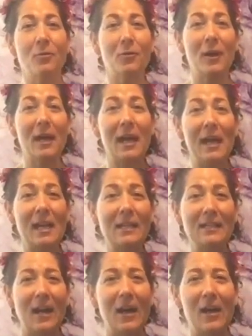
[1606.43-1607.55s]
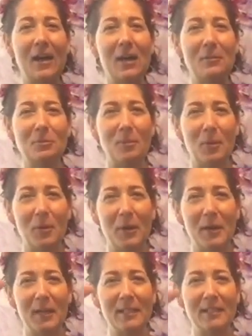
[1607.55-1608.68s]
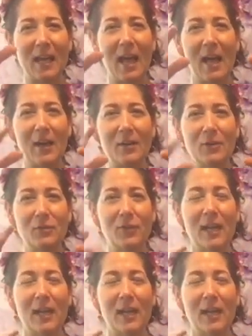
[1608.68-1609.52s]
Rain comes pouring down,